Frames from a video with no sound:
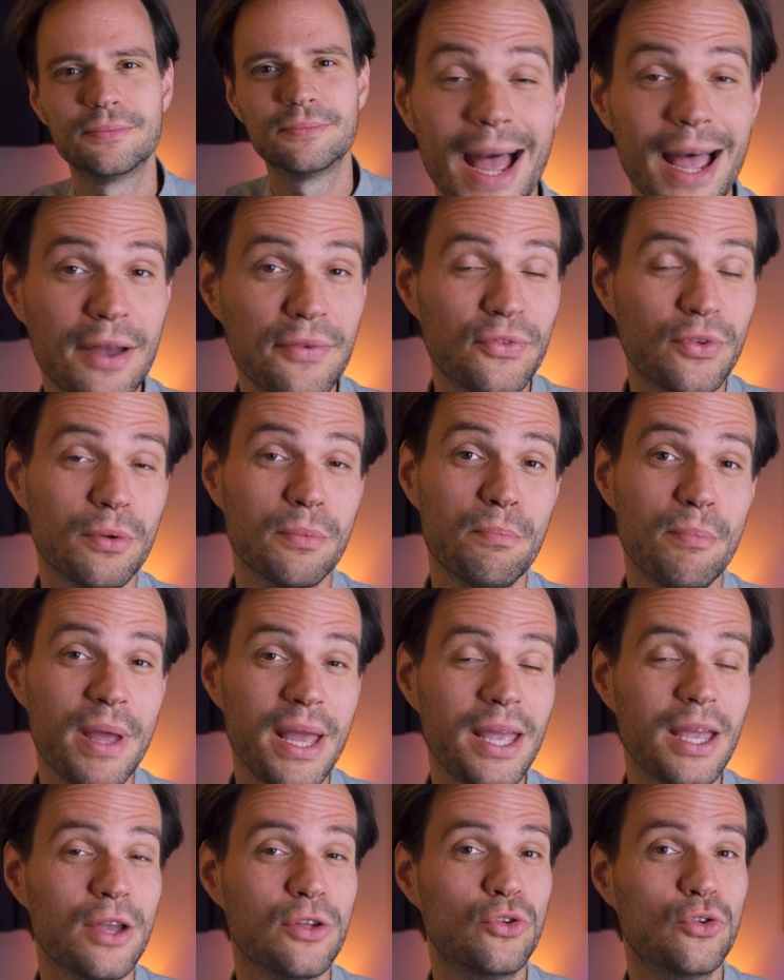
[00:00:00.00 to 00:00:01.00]
After
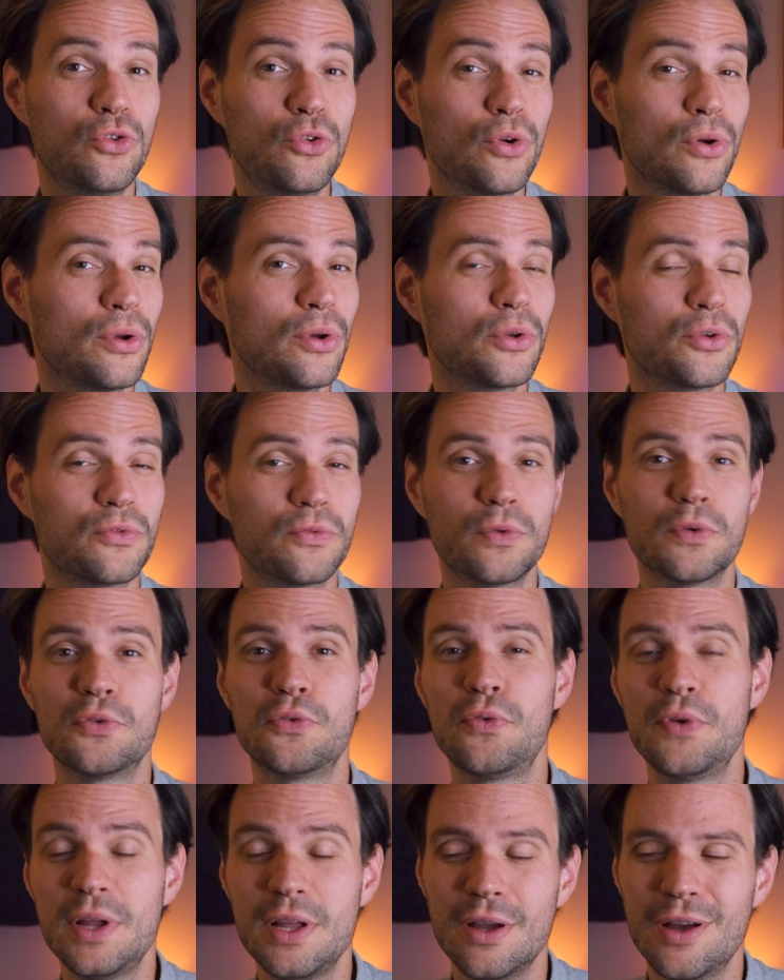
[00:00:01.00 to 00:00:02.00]
making tutorials for
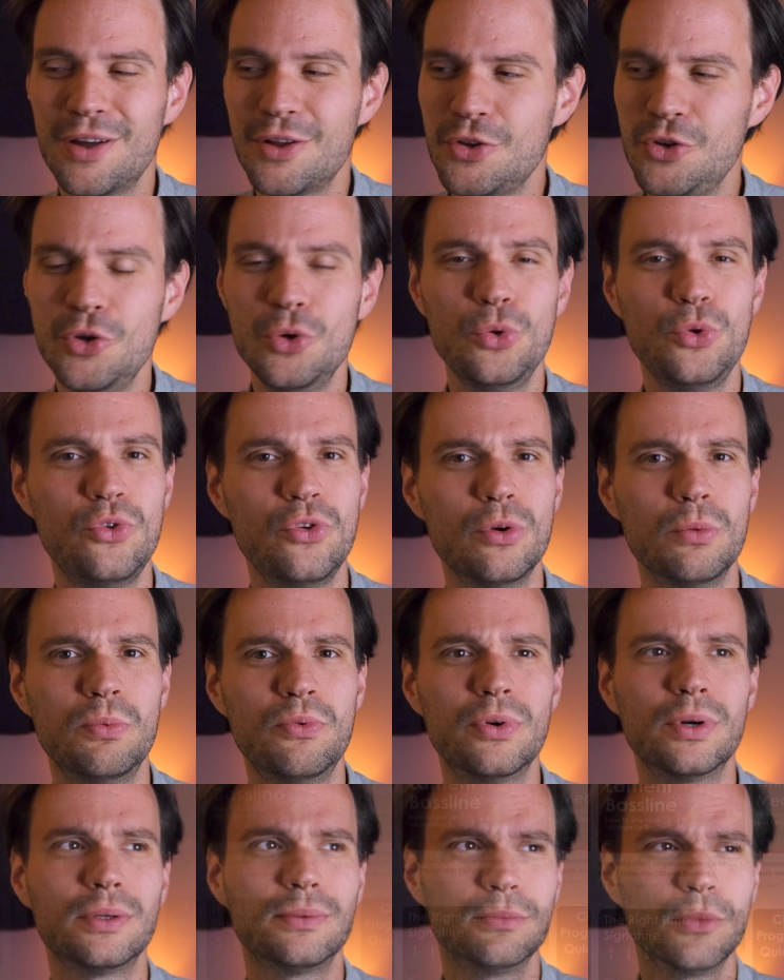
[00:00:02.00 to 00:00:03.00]
free on YouTube for